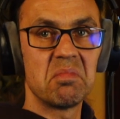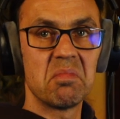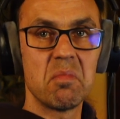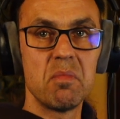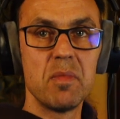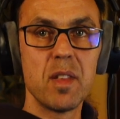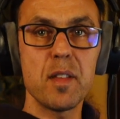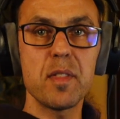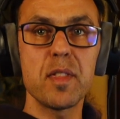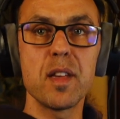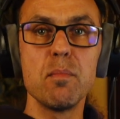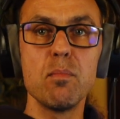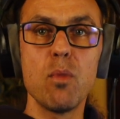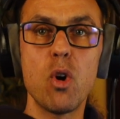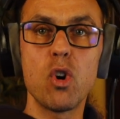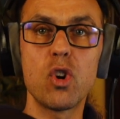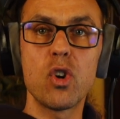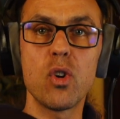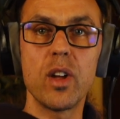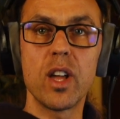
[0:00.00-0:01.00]
Nothing
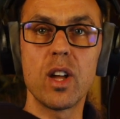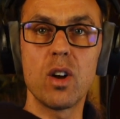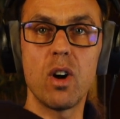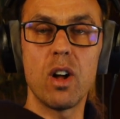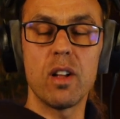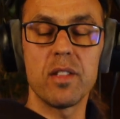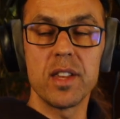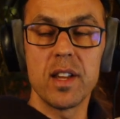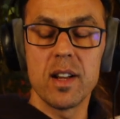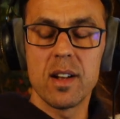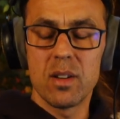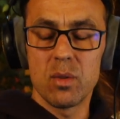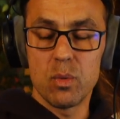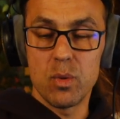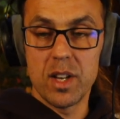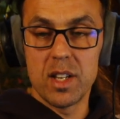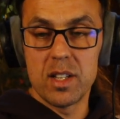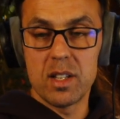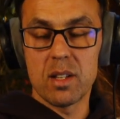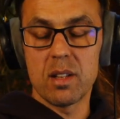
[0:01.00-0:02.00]
more going on.
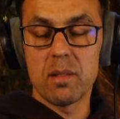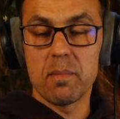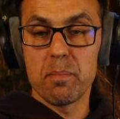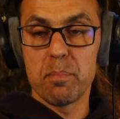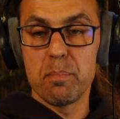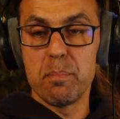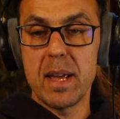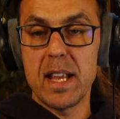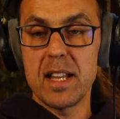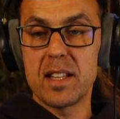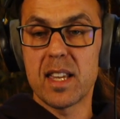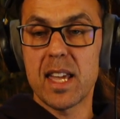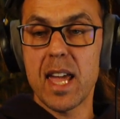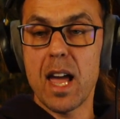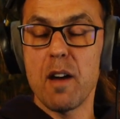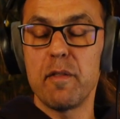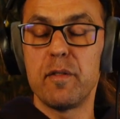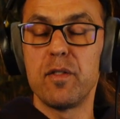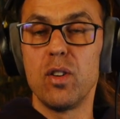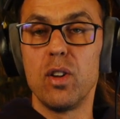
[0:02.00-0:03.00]
We made
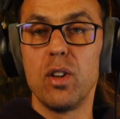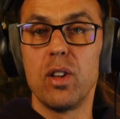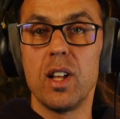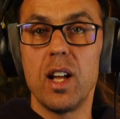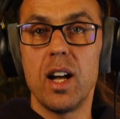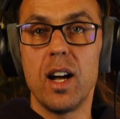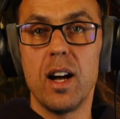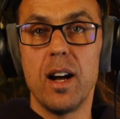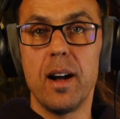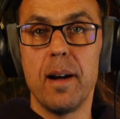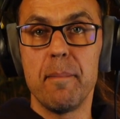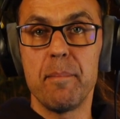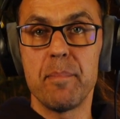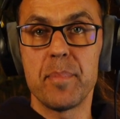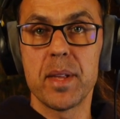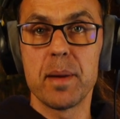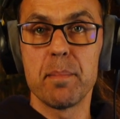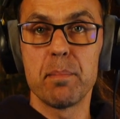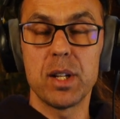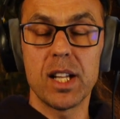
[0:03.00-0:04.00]
careful
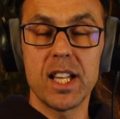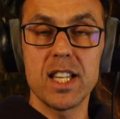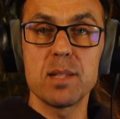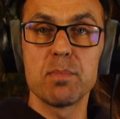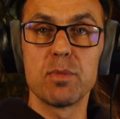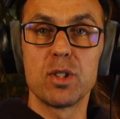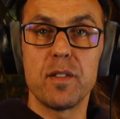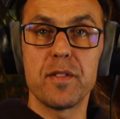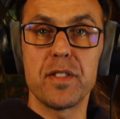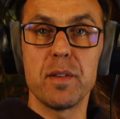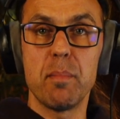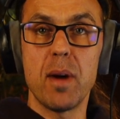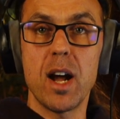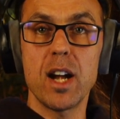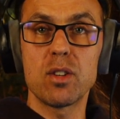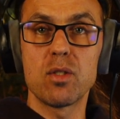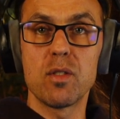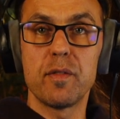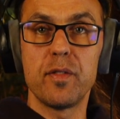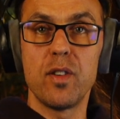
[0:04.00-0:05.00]
placement of the
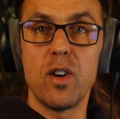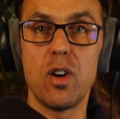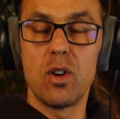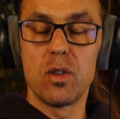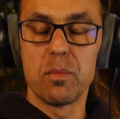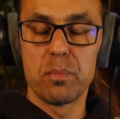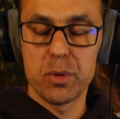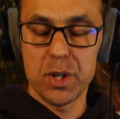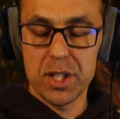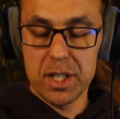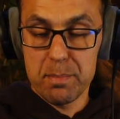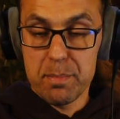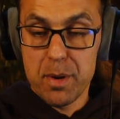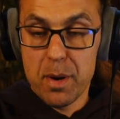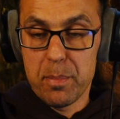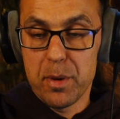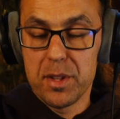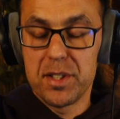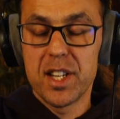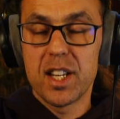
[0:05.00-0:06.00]
microphone, pretty
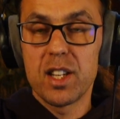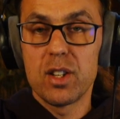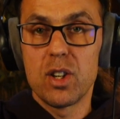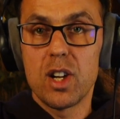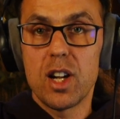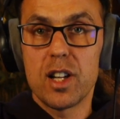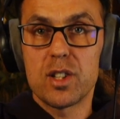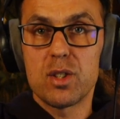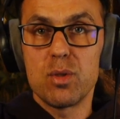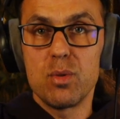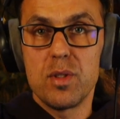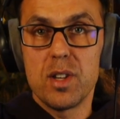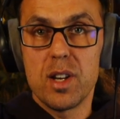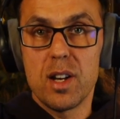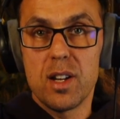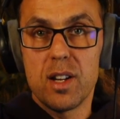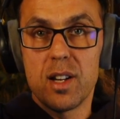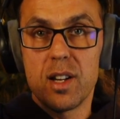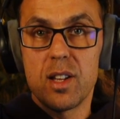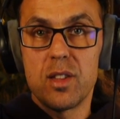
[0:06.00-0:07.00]
perpendicular to
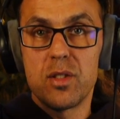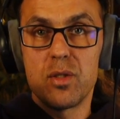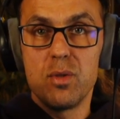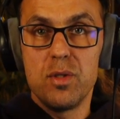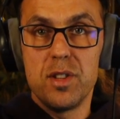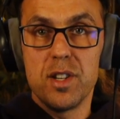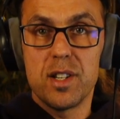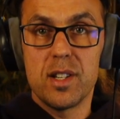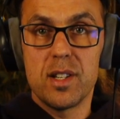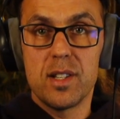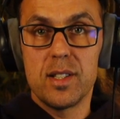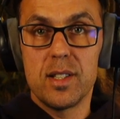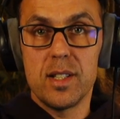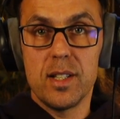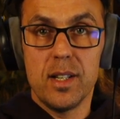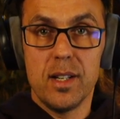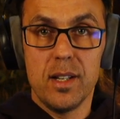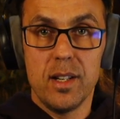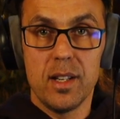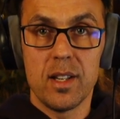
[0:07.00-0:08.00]

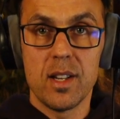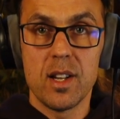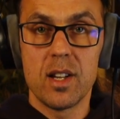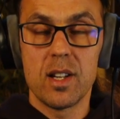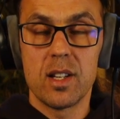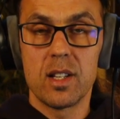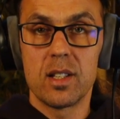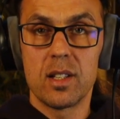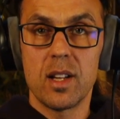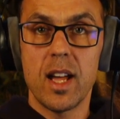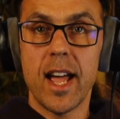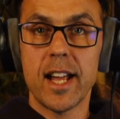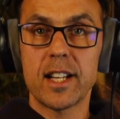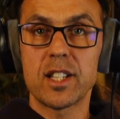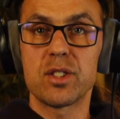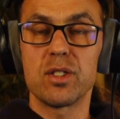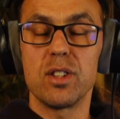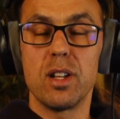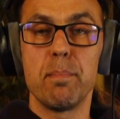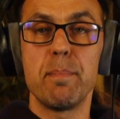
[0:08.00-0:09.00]
the
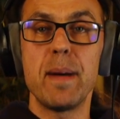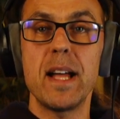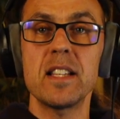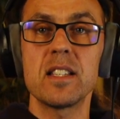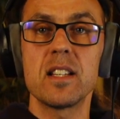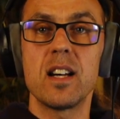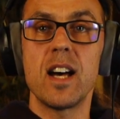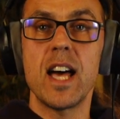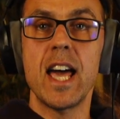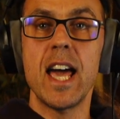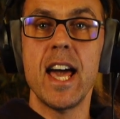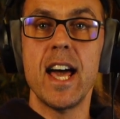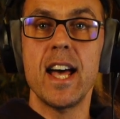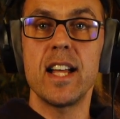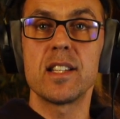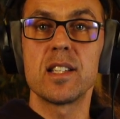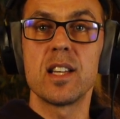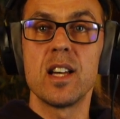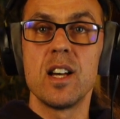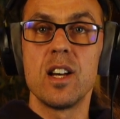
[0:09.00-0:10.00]
actual beta
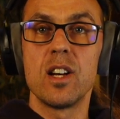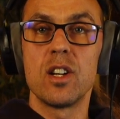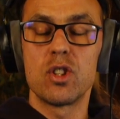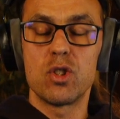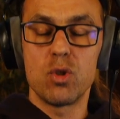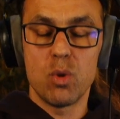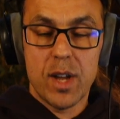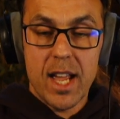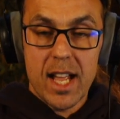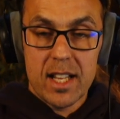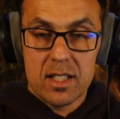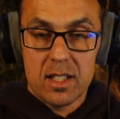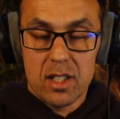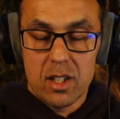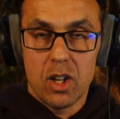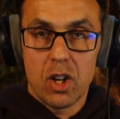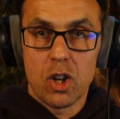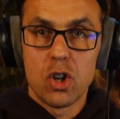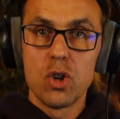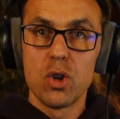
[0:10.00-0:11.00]
head to get
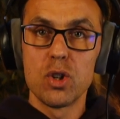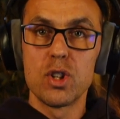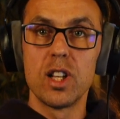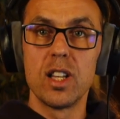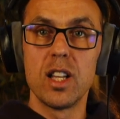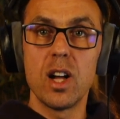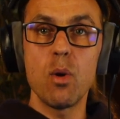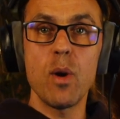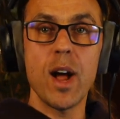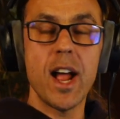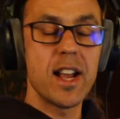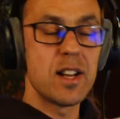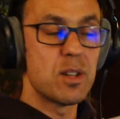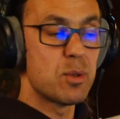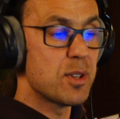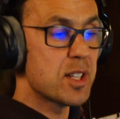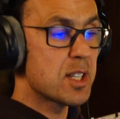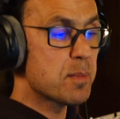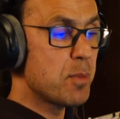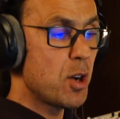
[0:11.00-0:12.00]
a good low-end
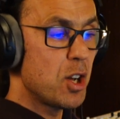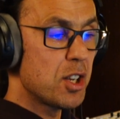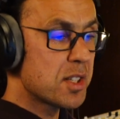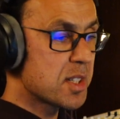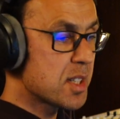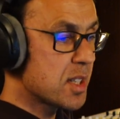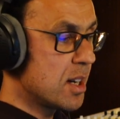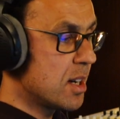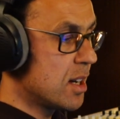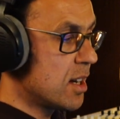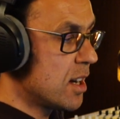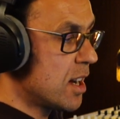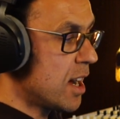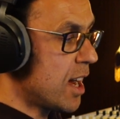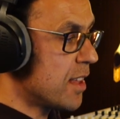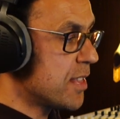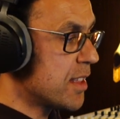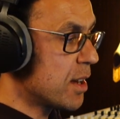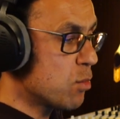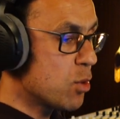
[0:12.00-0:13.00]
response,
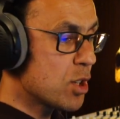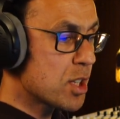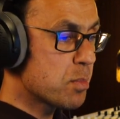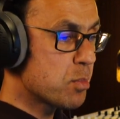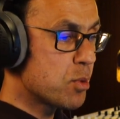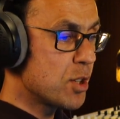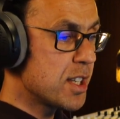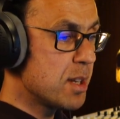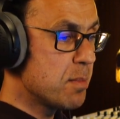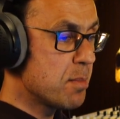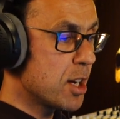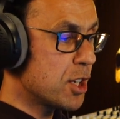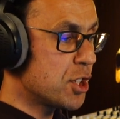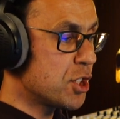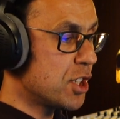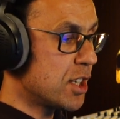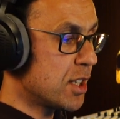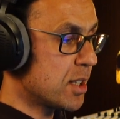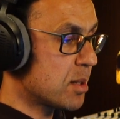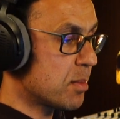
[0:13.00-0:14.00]
and that was pretty much
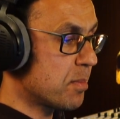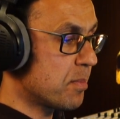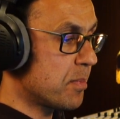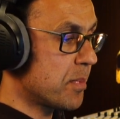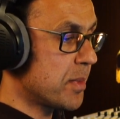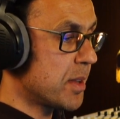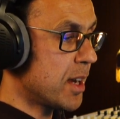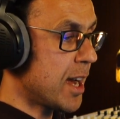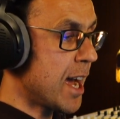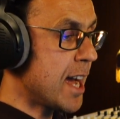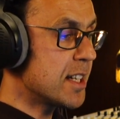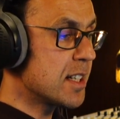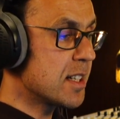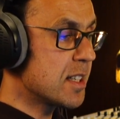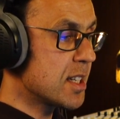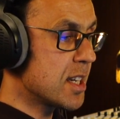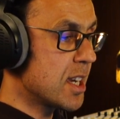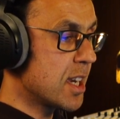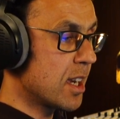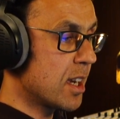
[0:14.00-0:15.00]
it.
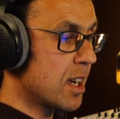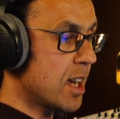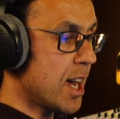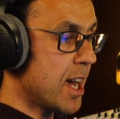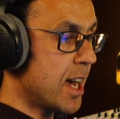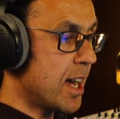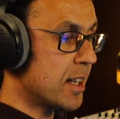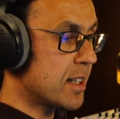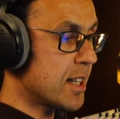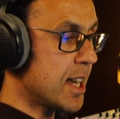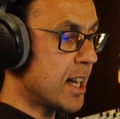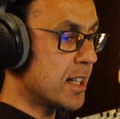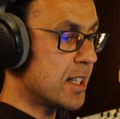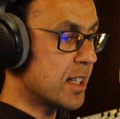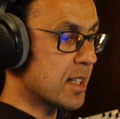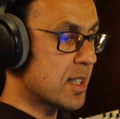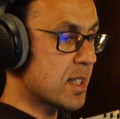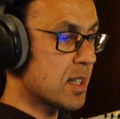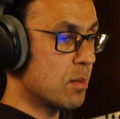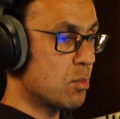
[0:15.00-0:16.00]
Editing and
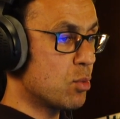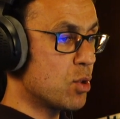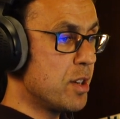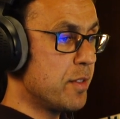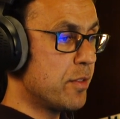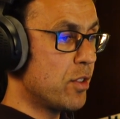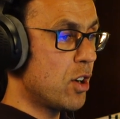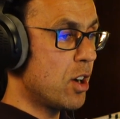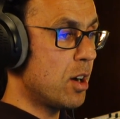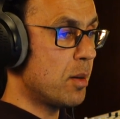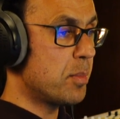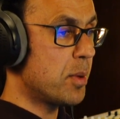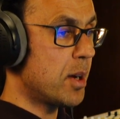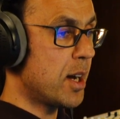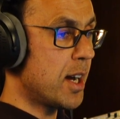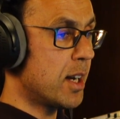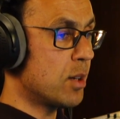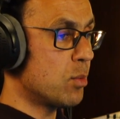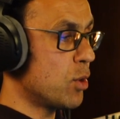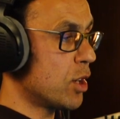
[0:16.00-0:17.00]
adding some reverb,
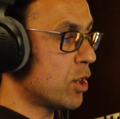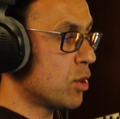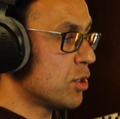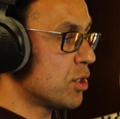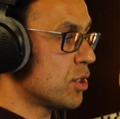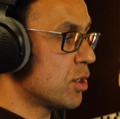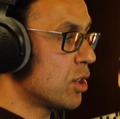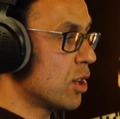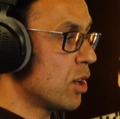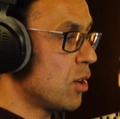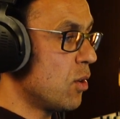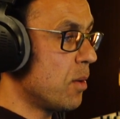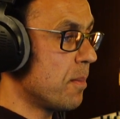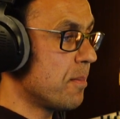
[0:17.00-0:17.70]
and we're good to go.